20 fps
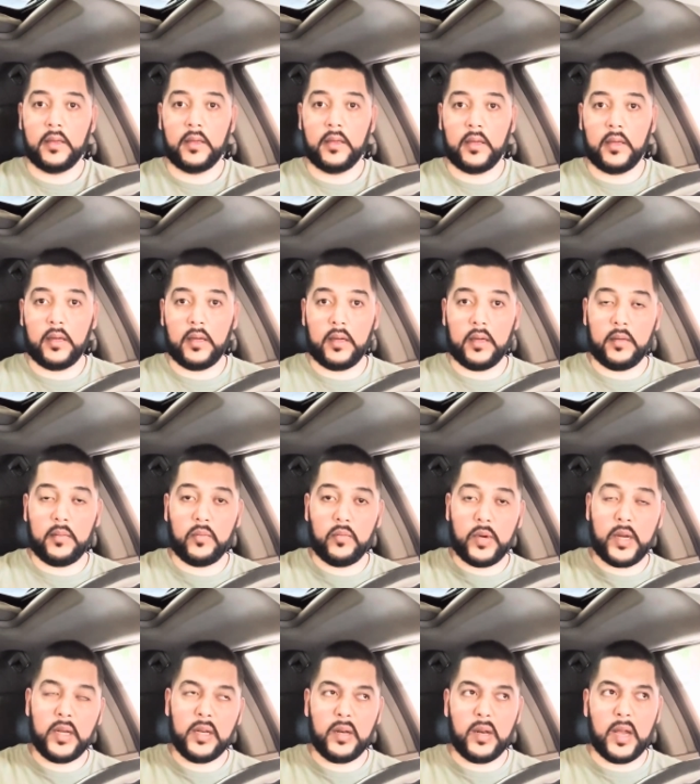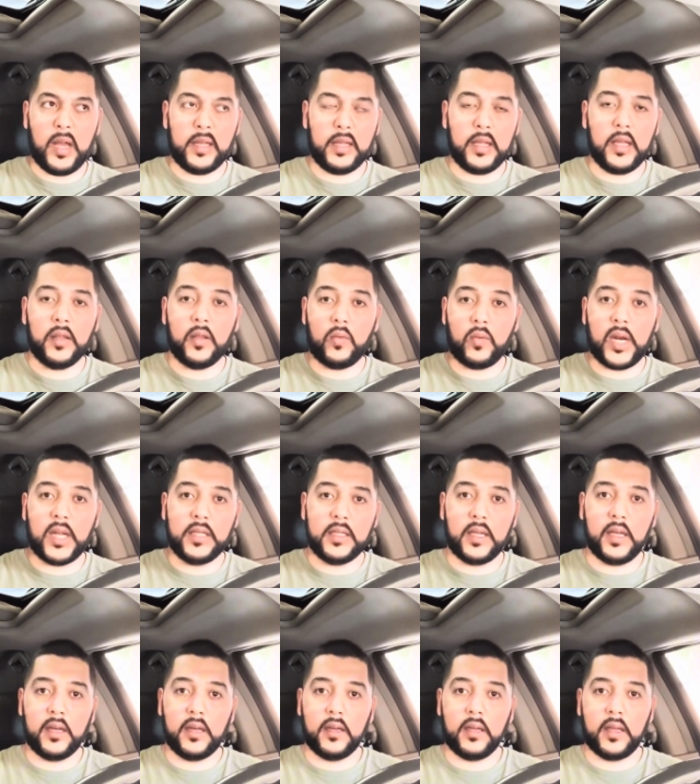right, I think on the right
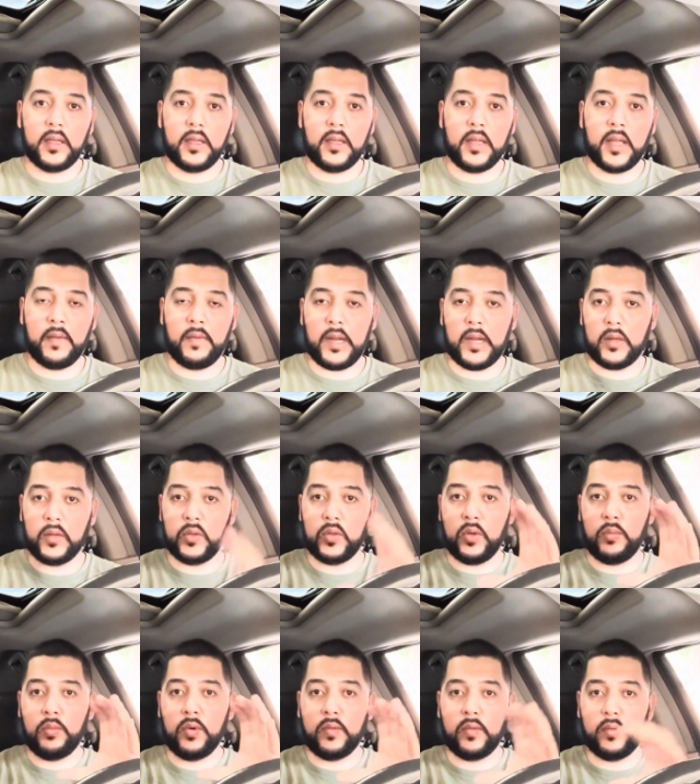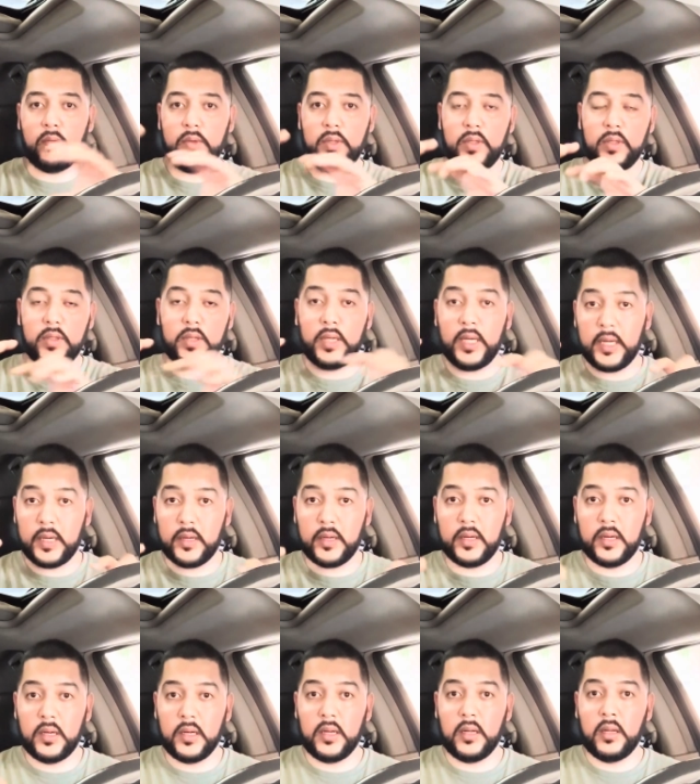side, I think they have like a subwoofer, which is
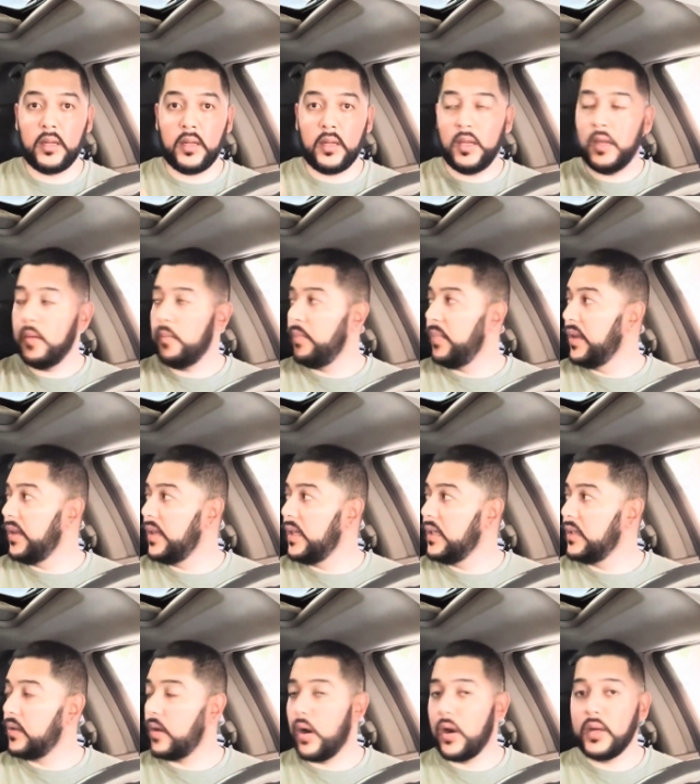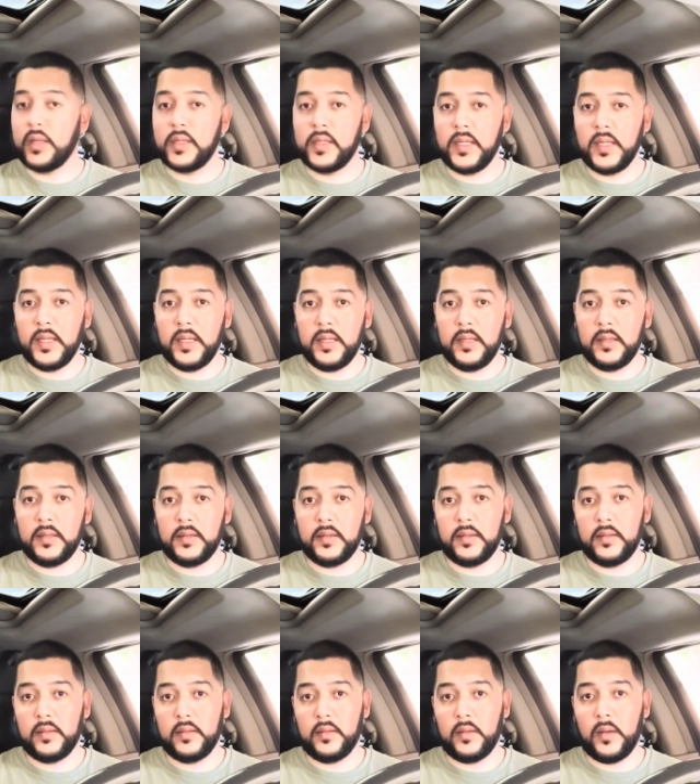kicker. But these
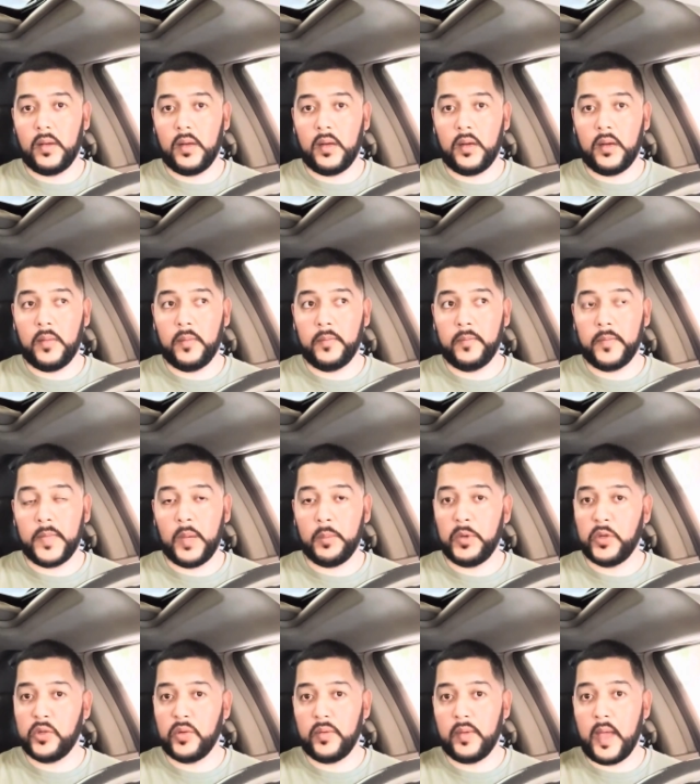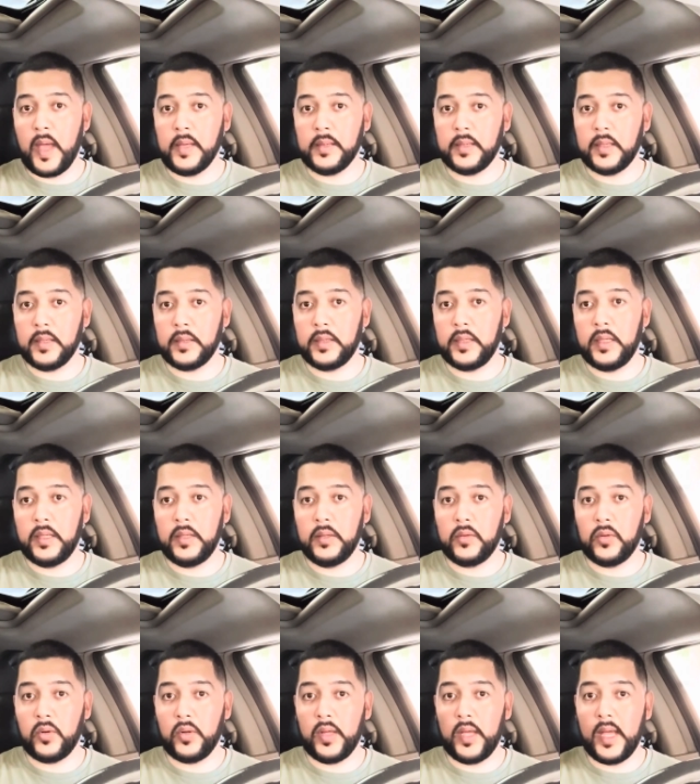RTs, I'm not sure the XXTs
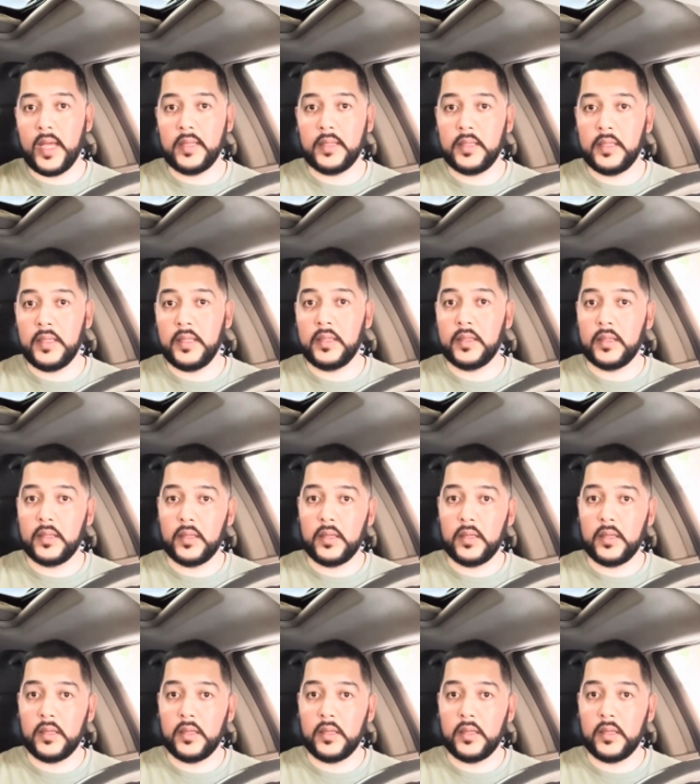or the SEs